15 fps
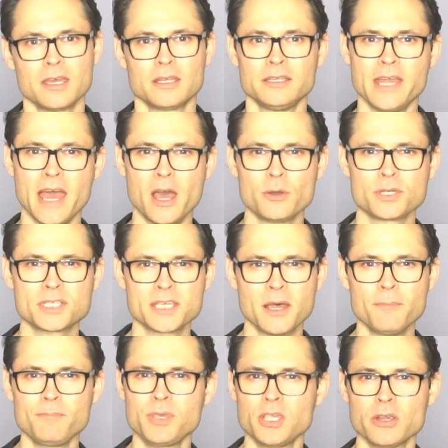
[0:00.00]
Now,
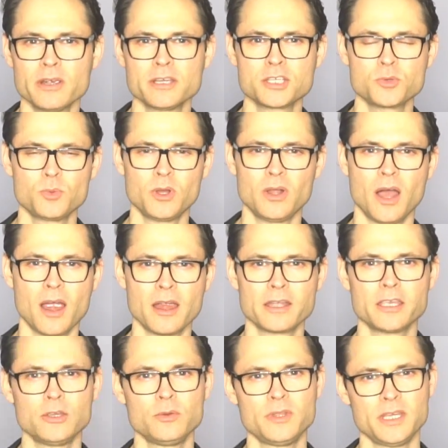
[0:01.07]
some purists will
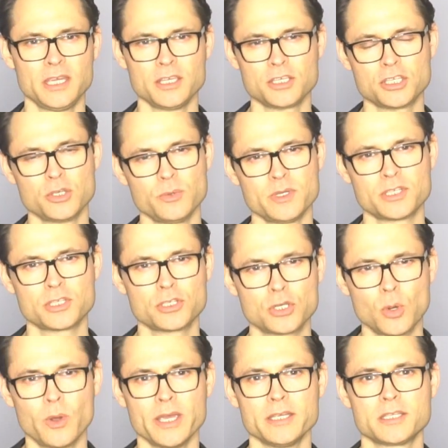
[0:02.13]
argue the issue is
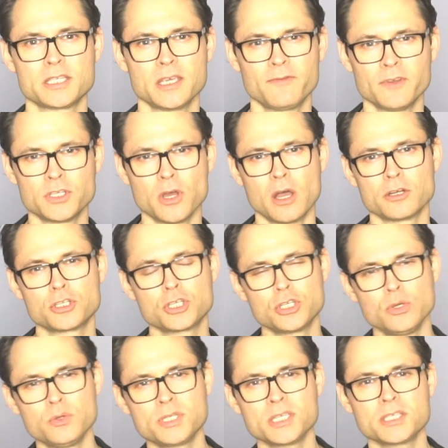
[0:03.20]
choice. If a dog
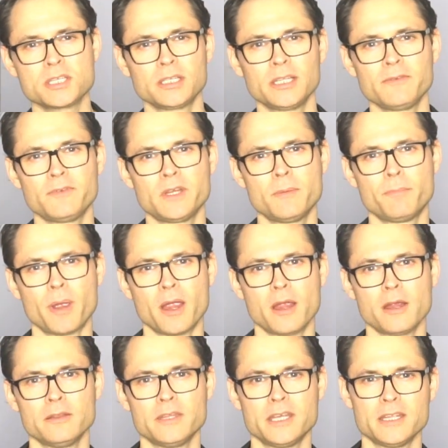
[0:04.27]
chooses to live in a
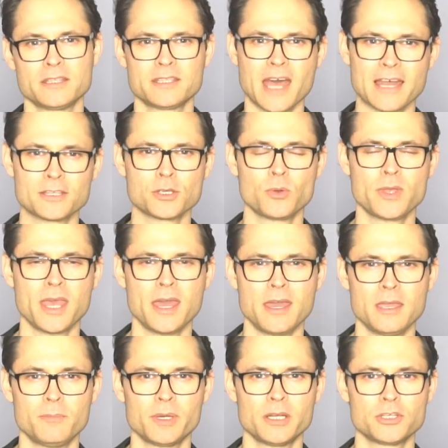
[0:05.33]
barn, then that's
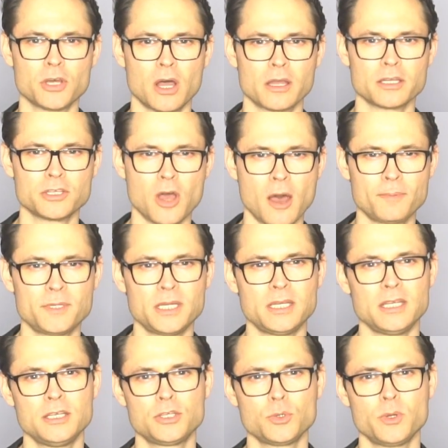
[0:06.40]
okay, but a dog adopted
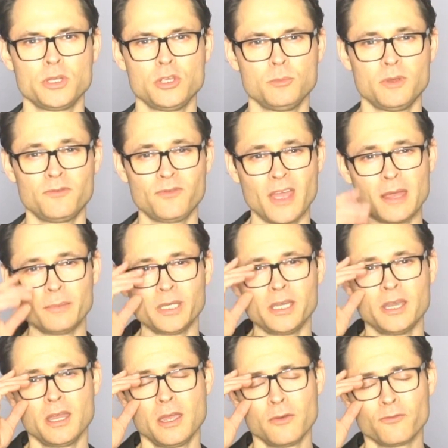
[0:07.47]
into a human
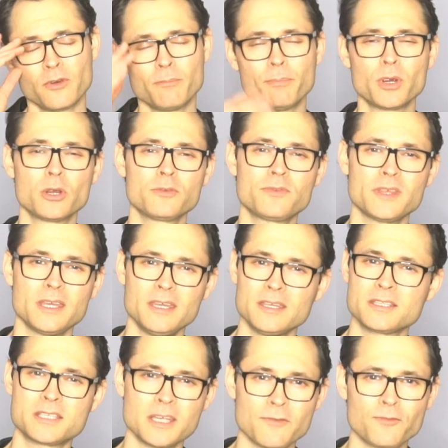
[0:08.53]
family from birth
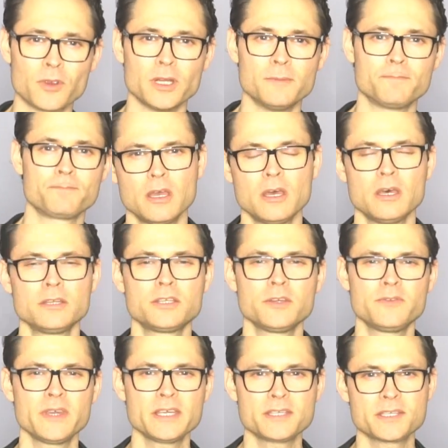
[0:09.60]
is different. To
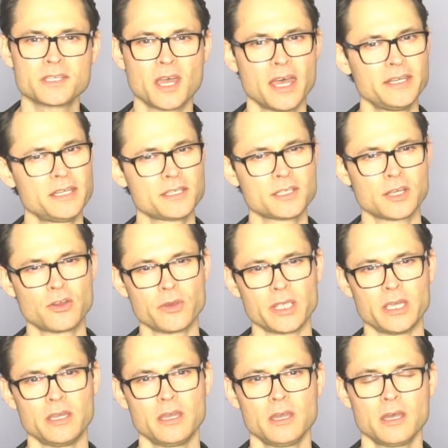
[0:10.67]
this, I
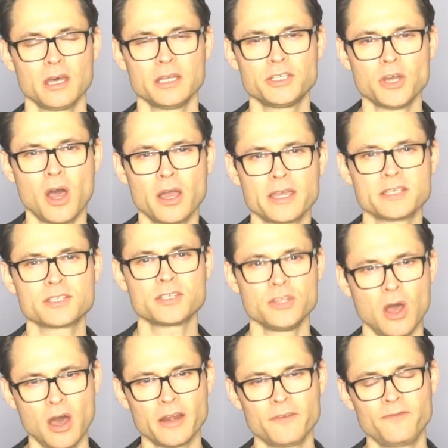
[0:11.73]
disagree. A dog is
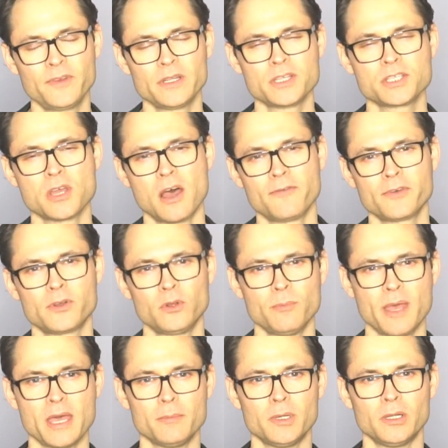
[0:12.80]
not a philosophical
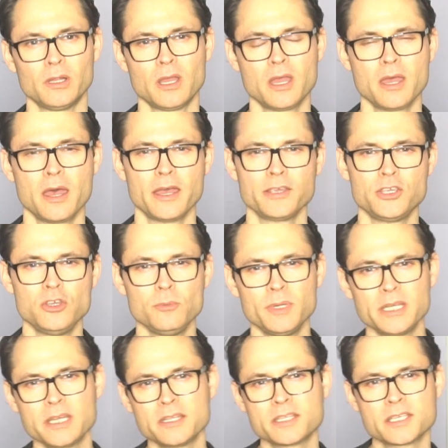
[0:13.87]
mammal. A
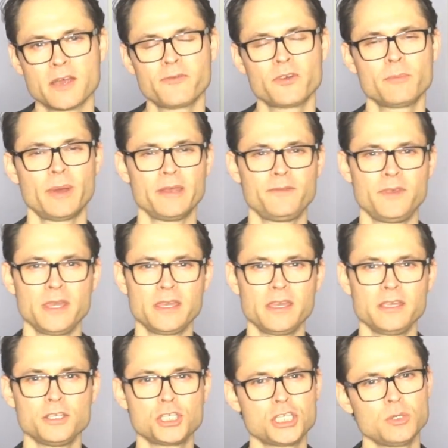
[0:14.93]
human can suffer by
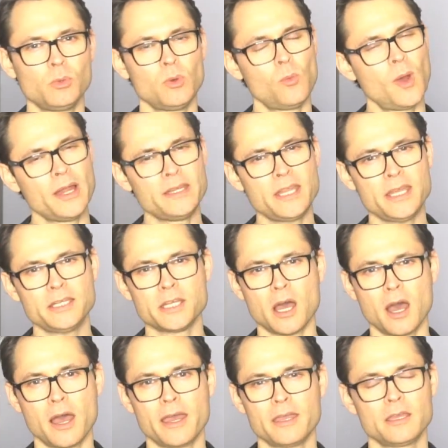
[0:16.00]
thinking she will one day
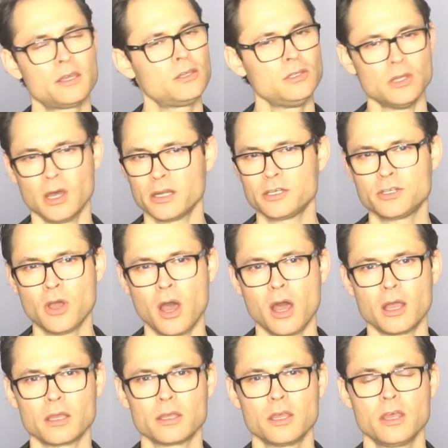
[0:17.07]
die, not a
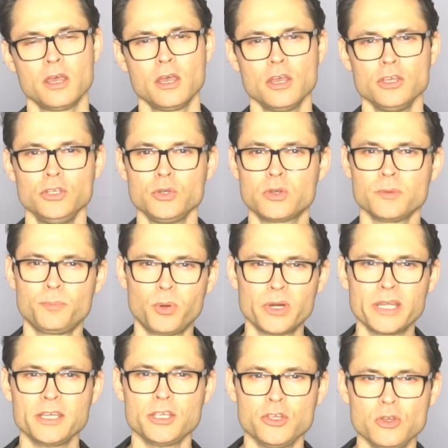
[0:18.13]
dog. You could put
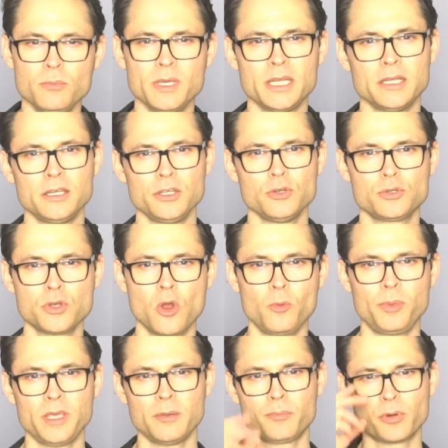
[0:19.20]
a human in a
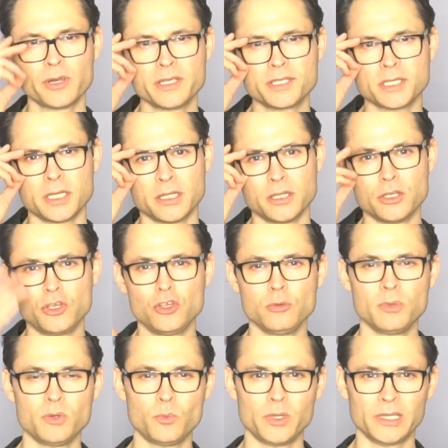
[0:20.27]
utopian prison and the
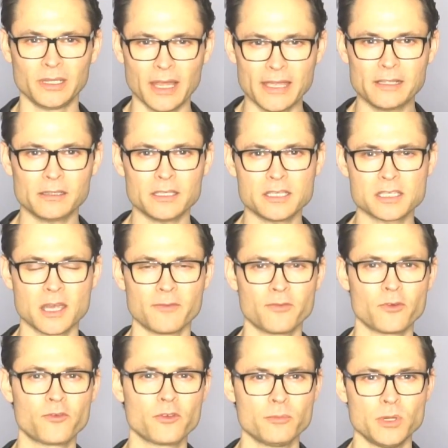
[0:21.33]
human would likely
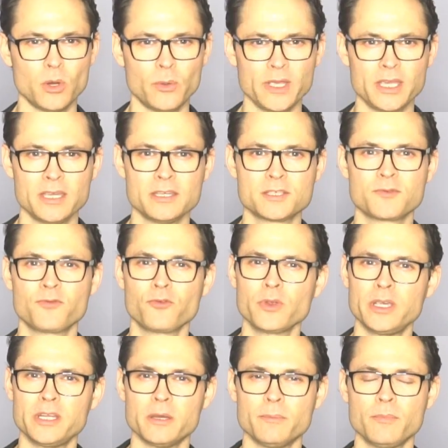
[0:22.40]
suffer from knowing his
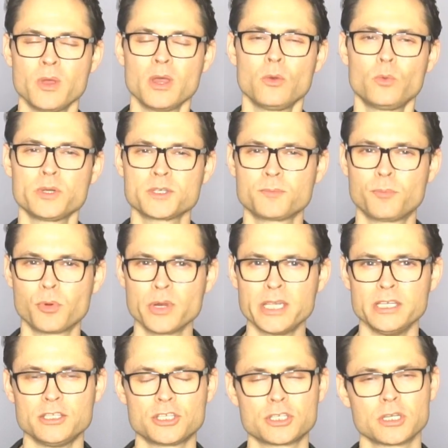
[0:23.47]
freedom was
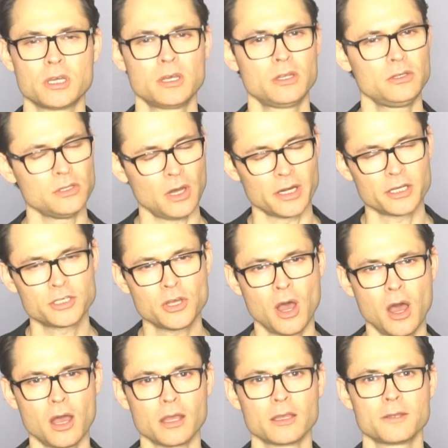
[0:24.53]
breached, not a
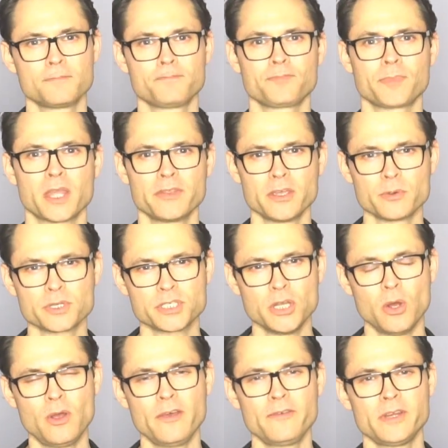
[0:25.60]
dog. There is
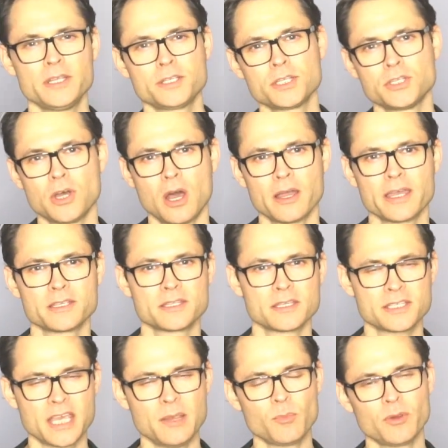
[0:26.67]
no evidence a dog has the
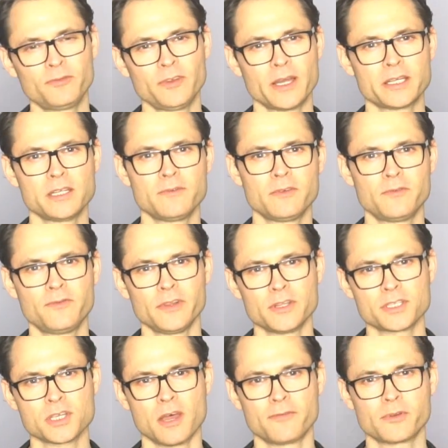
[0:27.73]
same reflective and
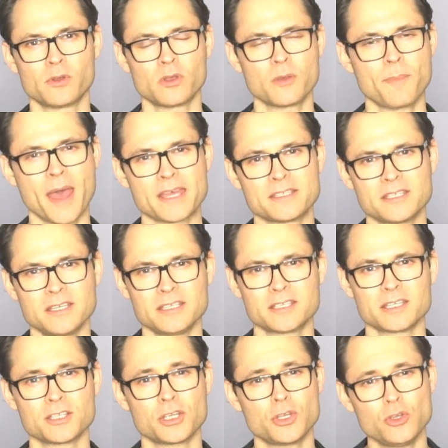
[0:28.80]
philosophical capacities
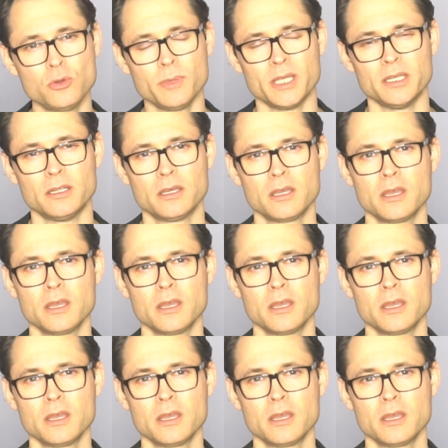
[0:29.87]
as a human.